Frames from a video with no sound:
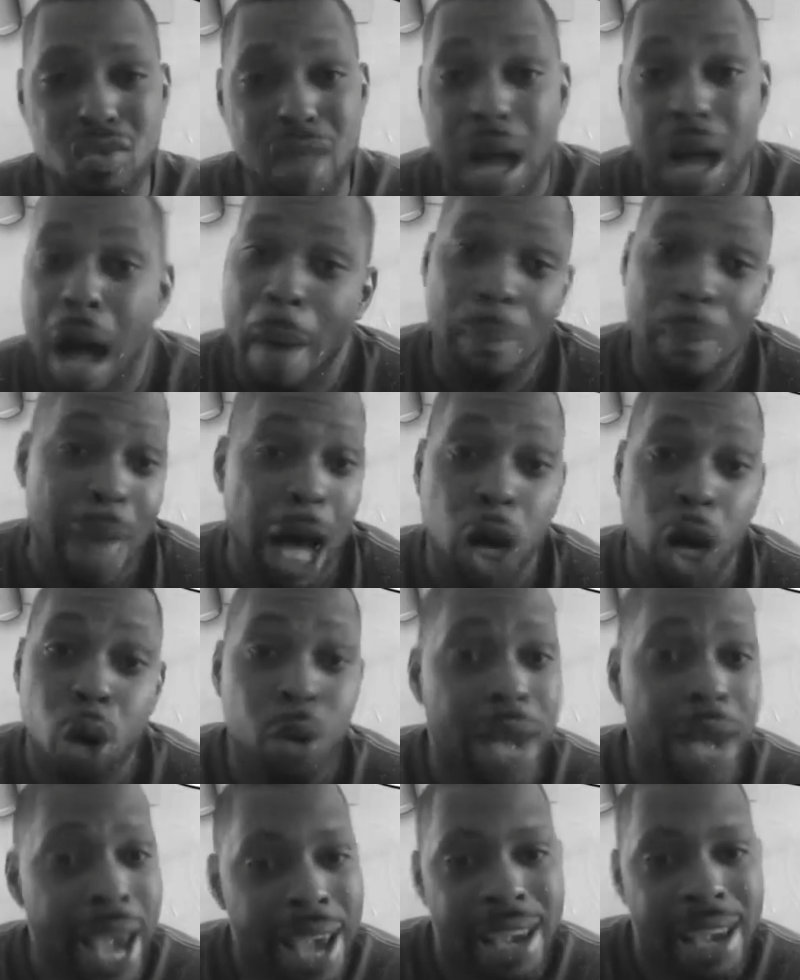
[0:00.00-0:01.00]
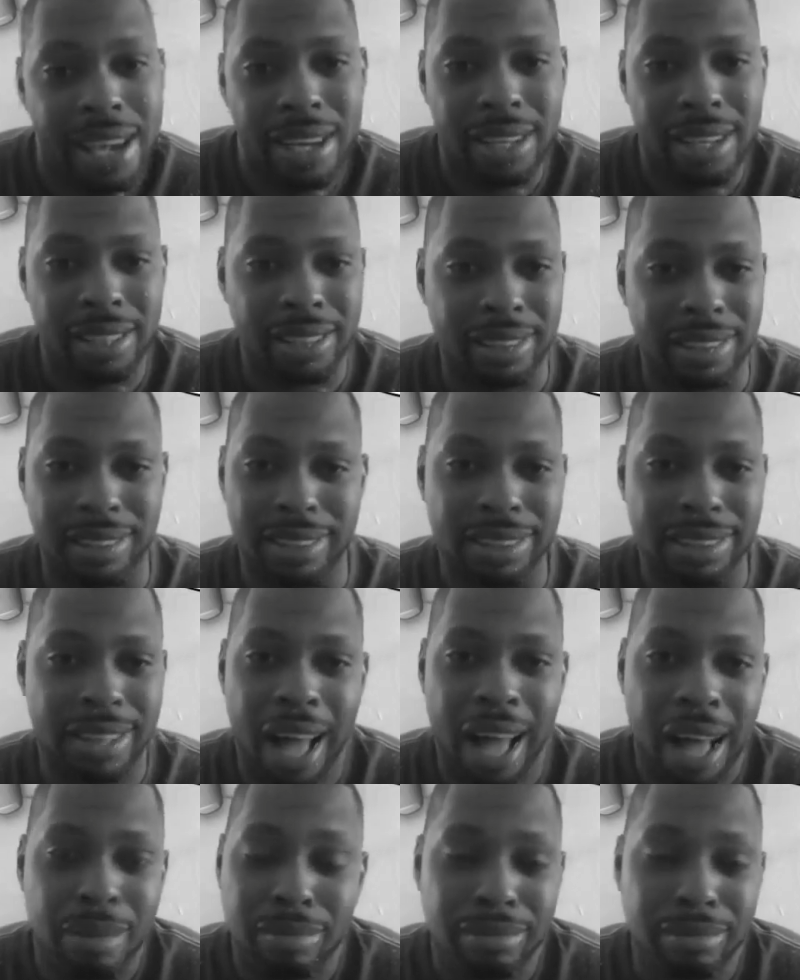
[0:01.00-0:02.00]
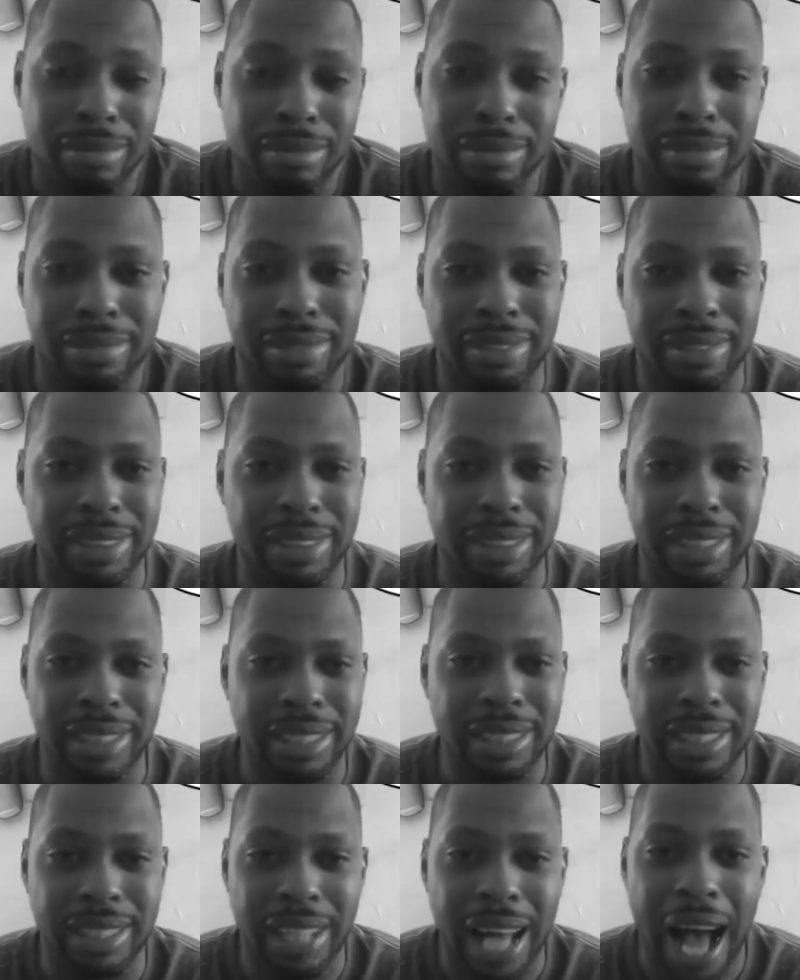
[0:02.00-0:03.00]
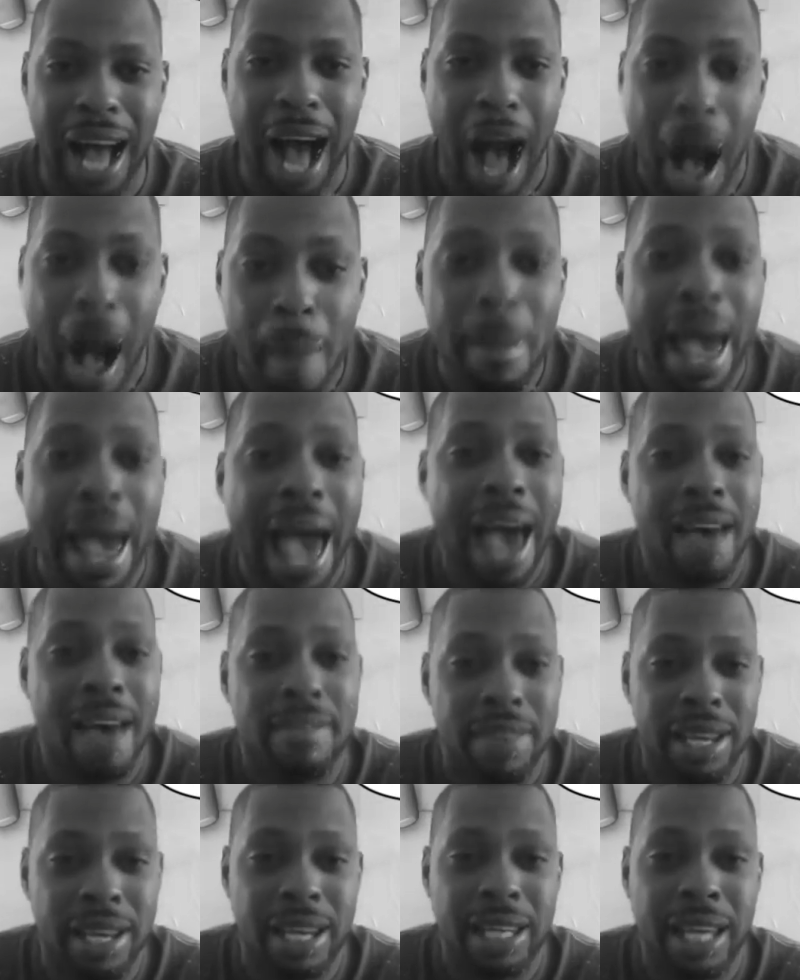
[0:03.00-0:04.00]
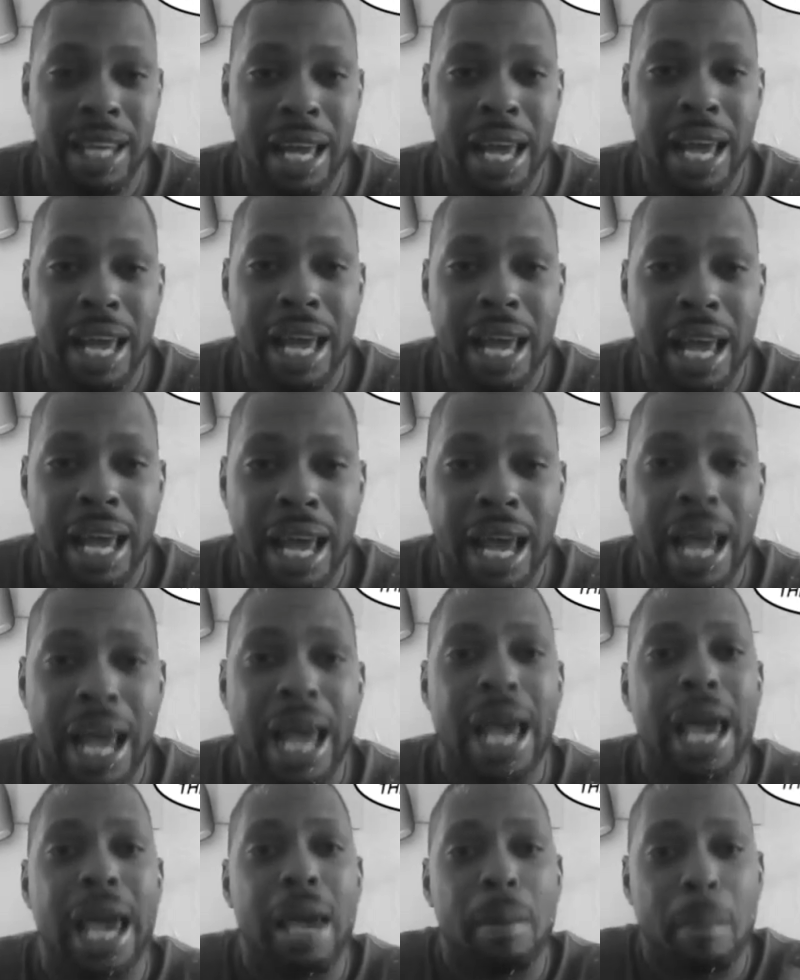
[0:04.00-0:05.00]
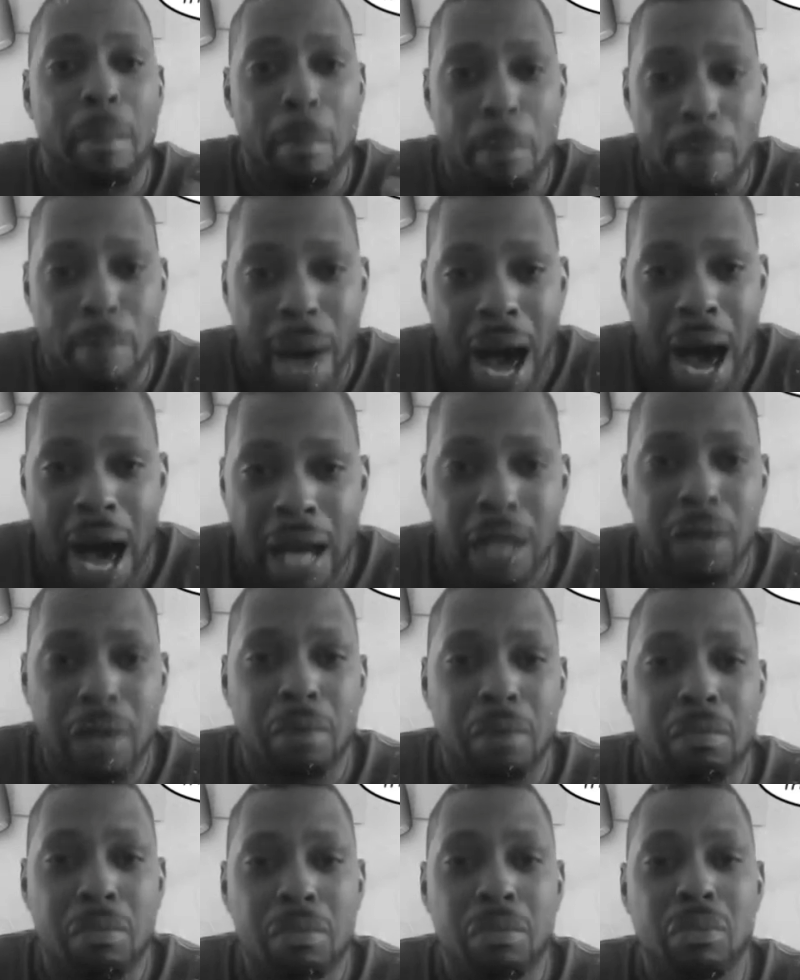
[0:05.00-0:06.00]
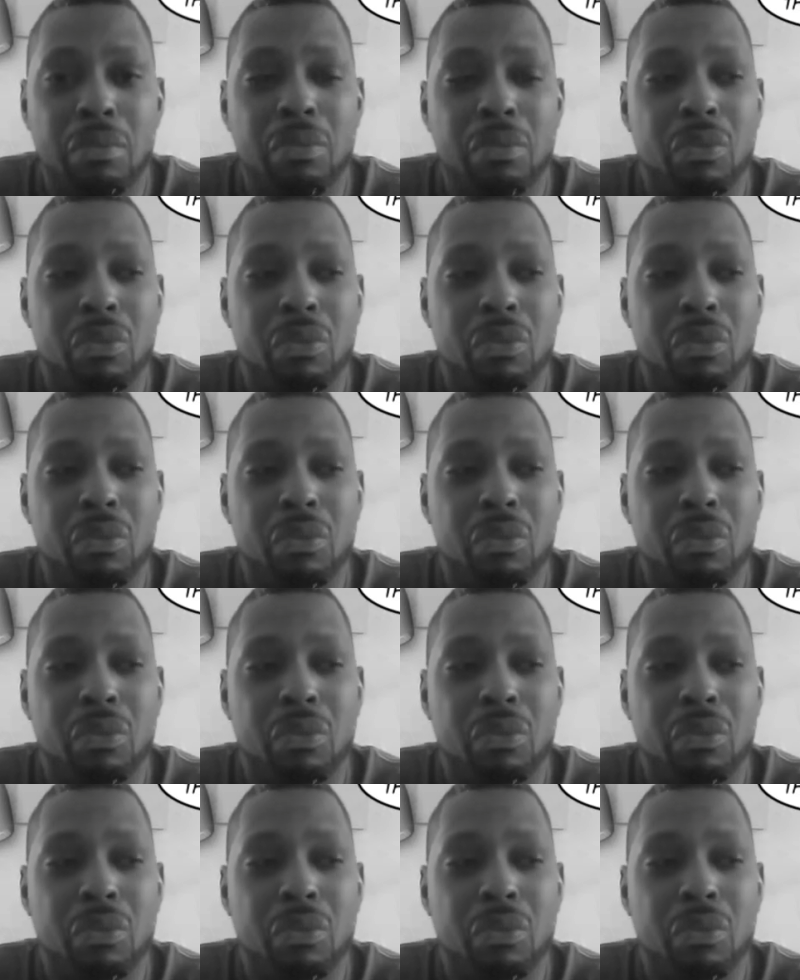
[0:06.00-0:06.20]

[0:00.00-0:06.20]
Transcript: I'm not okay. I'm having a bottom